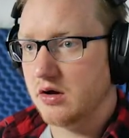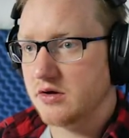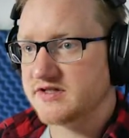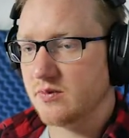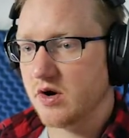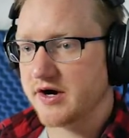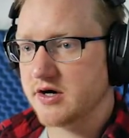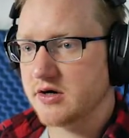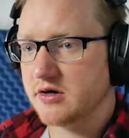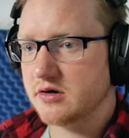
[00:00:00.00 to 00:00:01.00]
Is that water?
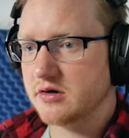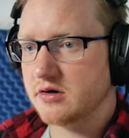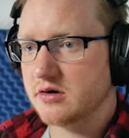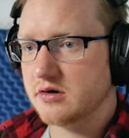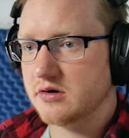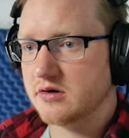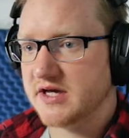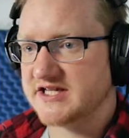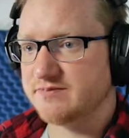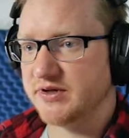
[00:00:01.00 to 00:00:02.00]

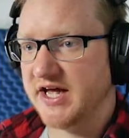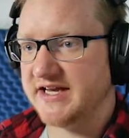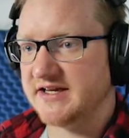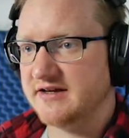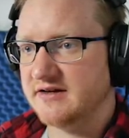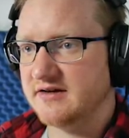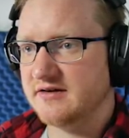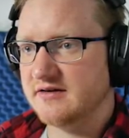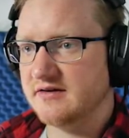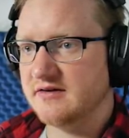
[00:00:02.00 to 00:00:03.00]
It's blood.
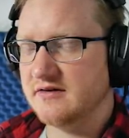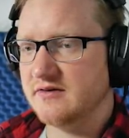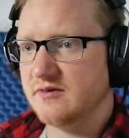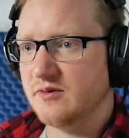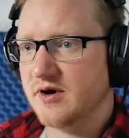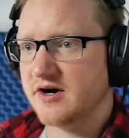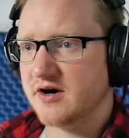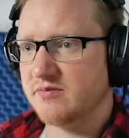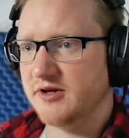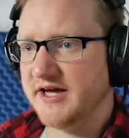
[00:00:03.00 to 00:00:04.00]
Water
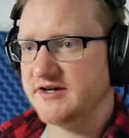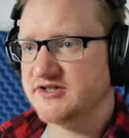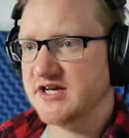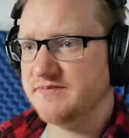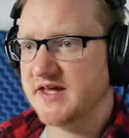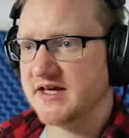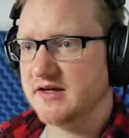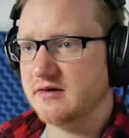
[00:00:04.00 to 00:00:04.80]
or blood or something.